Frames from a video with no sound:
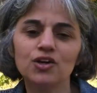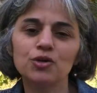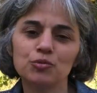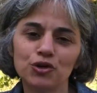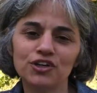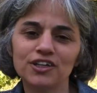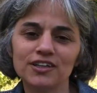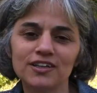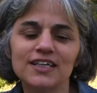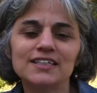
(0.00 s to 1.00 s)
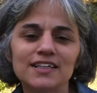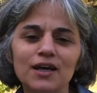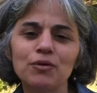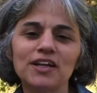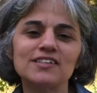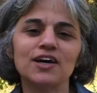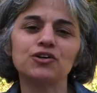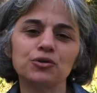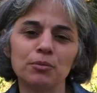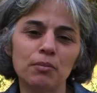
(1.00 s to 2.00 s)
Good morning. Today I want to
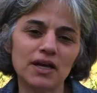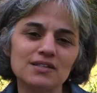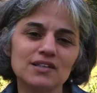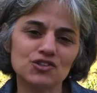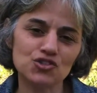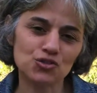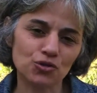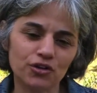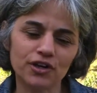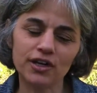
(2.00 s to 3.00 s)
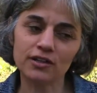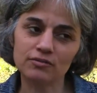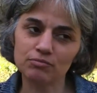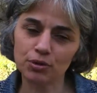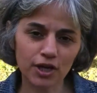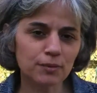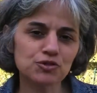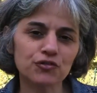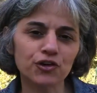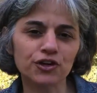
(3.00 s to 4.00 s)
tell you an amazing story, and
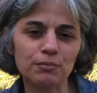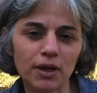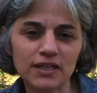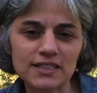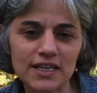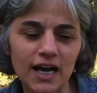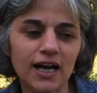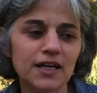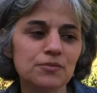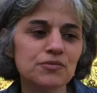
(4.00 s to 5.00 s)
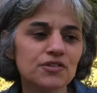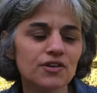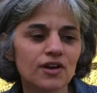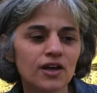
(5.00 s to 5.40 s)
perhaps you've heard it many times.